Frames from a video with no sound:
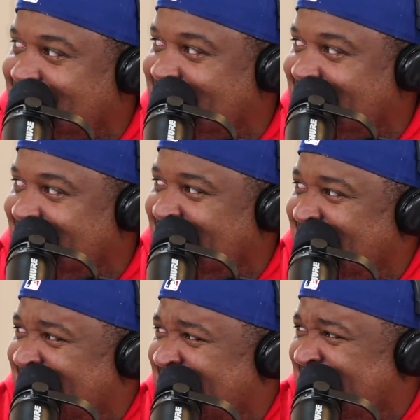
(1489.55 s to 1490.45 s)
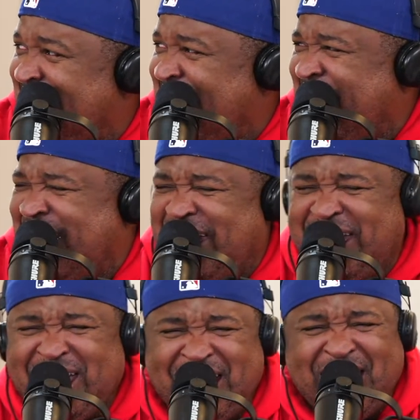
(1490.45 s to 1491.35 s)
Yeah, like that
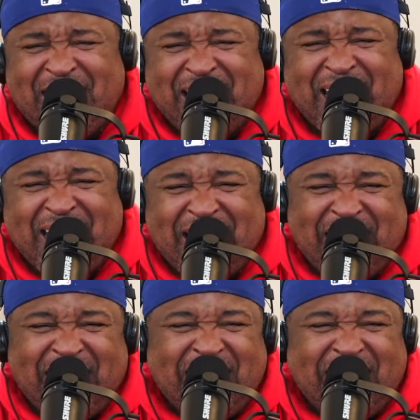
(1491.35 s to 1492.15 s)
makes no sense.